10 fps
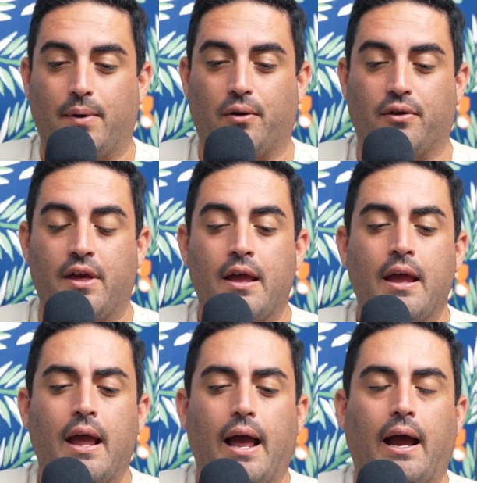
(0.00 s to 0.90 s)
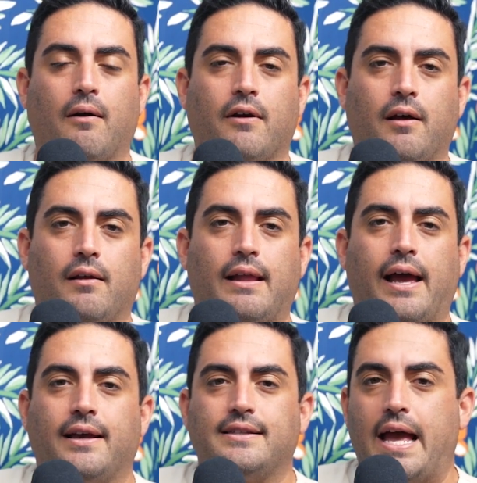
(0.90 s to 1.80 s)
Here with Ariel
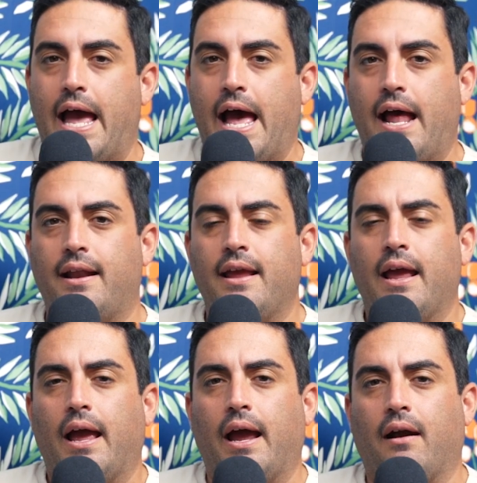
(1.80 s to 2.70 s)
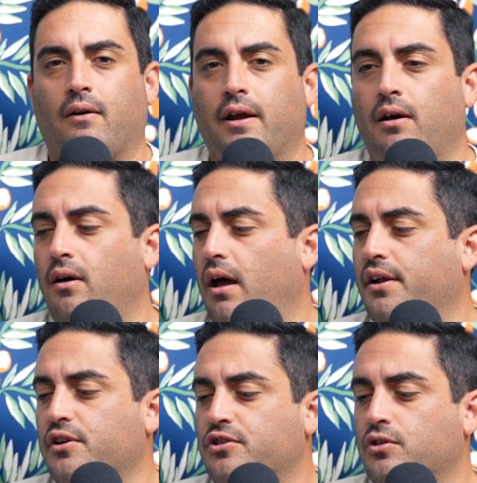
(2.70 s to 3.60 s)
Elias at
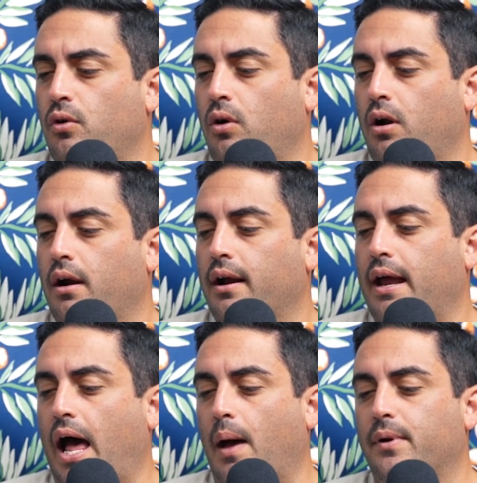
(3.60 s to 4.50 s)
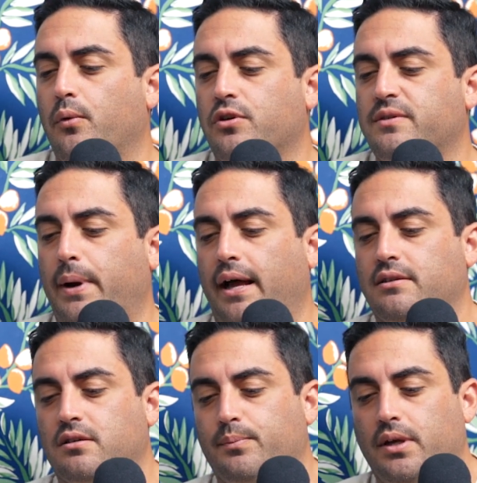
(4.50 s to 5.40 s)
Ariel_comedy. We're
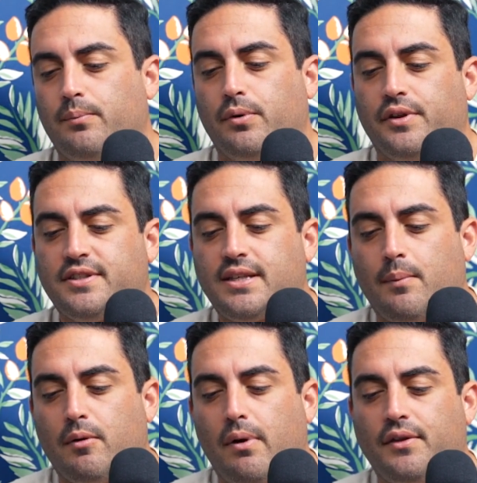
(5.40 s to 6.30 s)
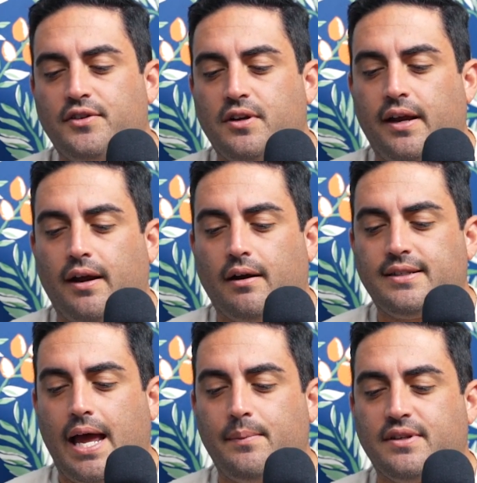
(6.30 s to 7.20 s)
sponsored, people. The summer months are here.
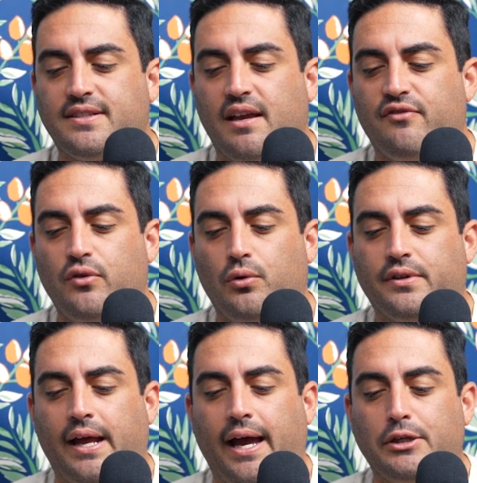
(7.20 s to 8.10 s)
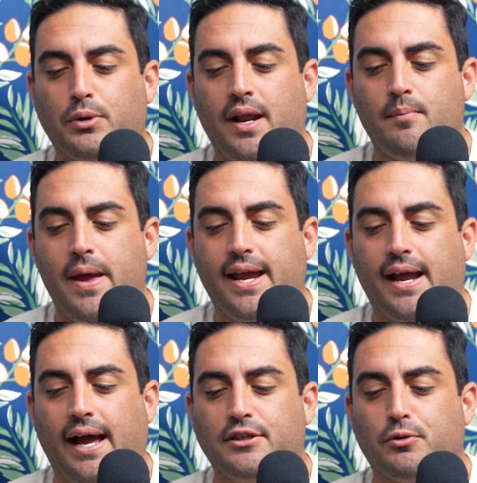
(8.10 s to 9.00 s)
Time to stay fueled and hydrated.
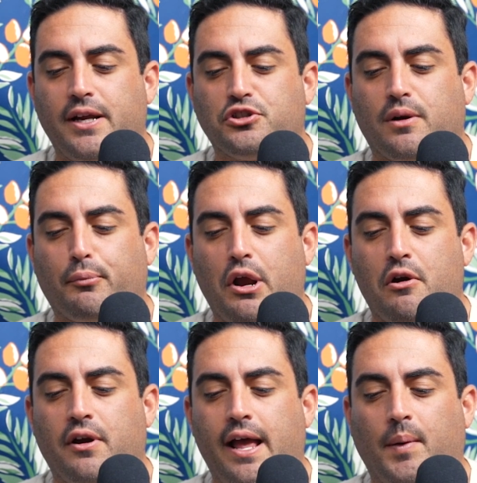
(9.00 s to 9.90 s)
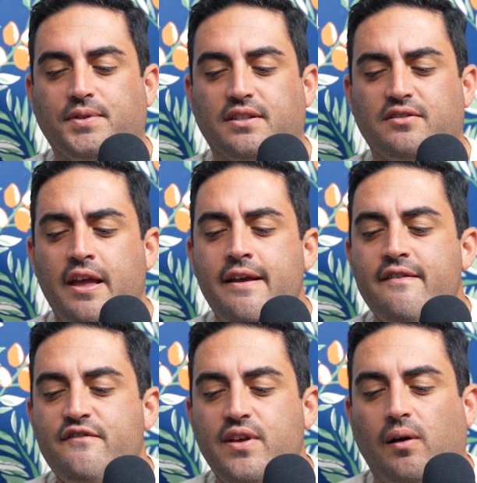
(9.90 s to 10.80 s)
Making hydration a priority helps us
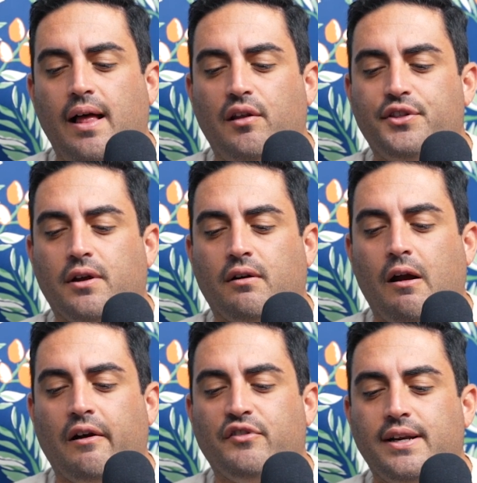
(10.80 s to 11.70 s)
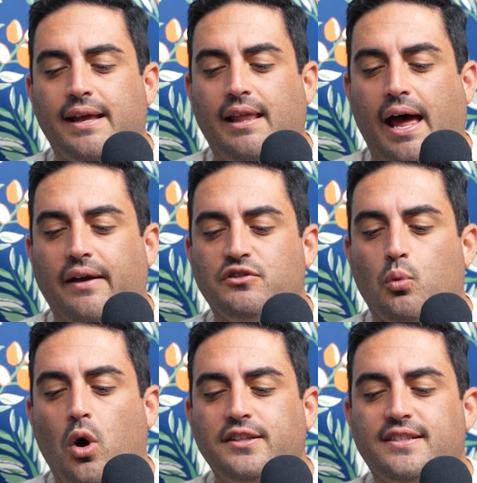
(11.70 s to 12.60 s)
feel healthier in our everyday lives.
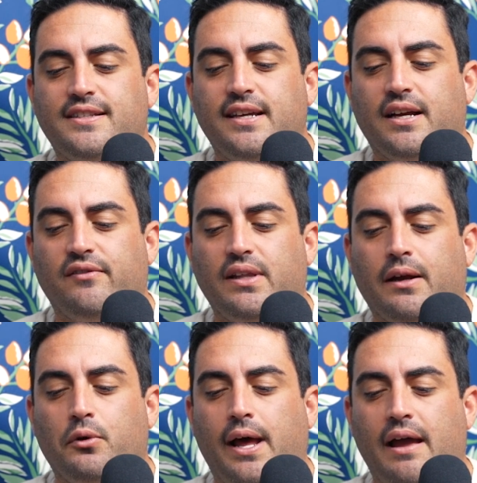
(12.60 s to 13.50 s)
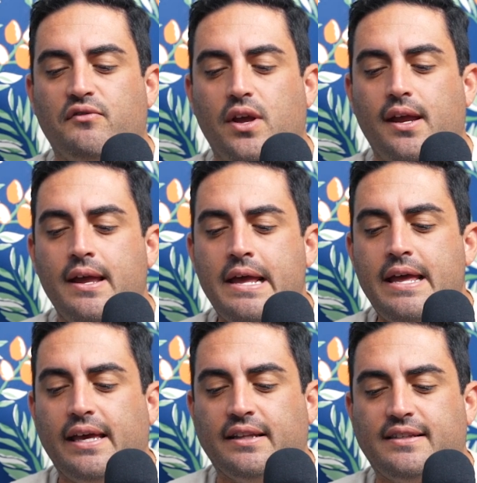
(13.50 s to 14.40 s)
1 stick of liquid IV
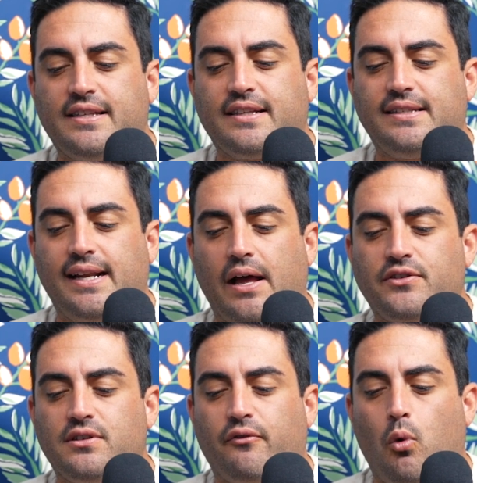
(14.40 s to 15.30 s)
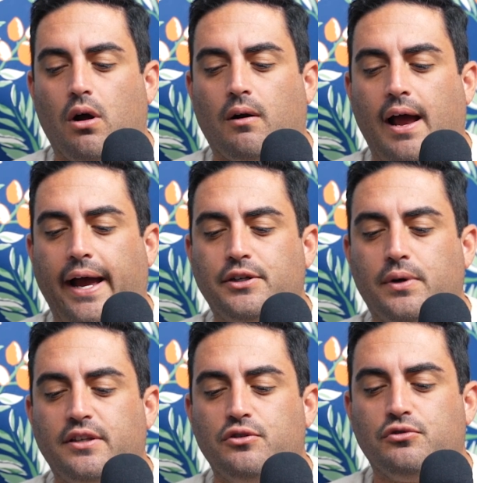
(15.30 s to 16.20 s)
in 16 ounces of water
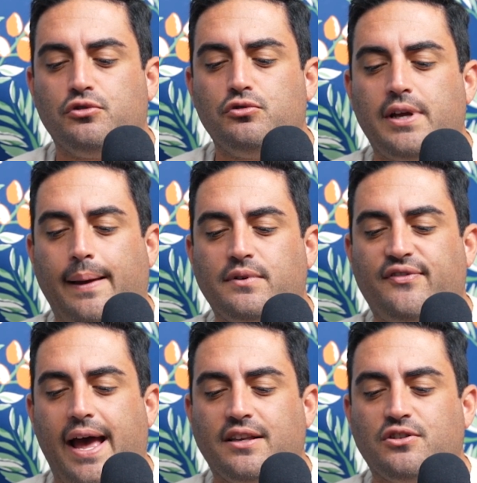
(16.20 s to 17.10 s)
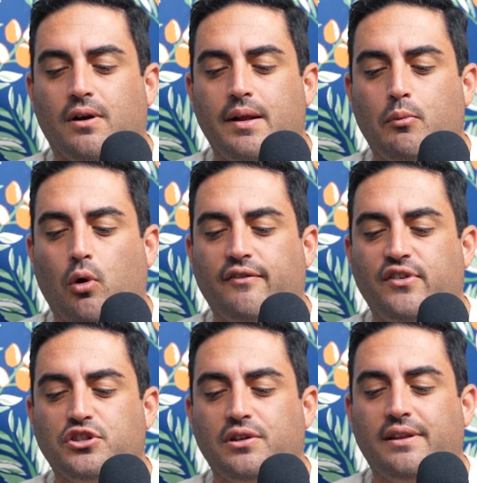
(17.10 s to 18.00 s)
hydrates you 2 times faster and more
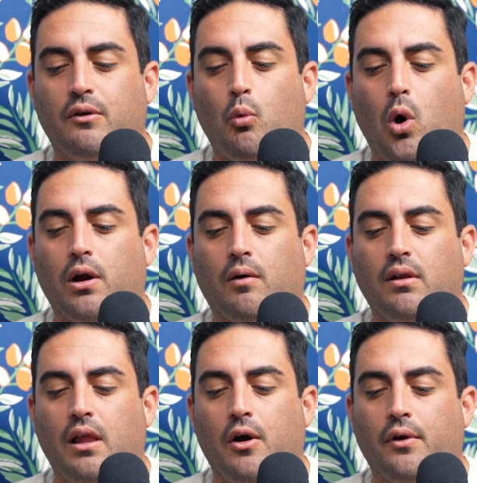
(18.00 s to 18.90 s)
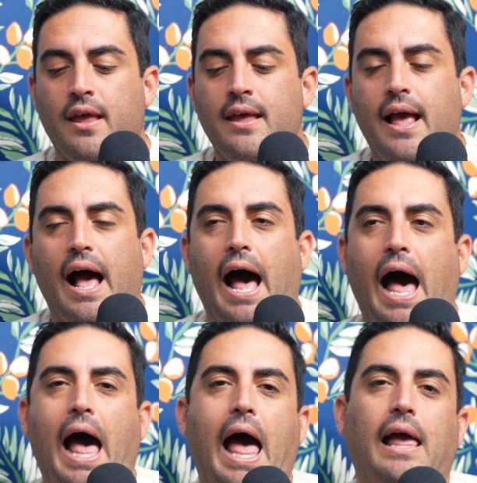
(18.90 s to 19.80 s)
efficiently than water alone.
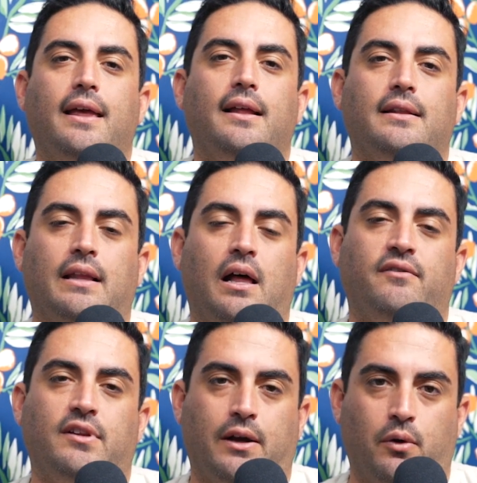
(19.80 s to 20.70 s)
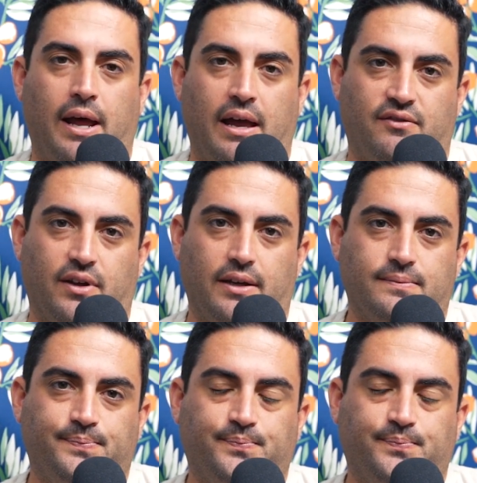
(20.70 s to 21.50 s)
I love liquid IV.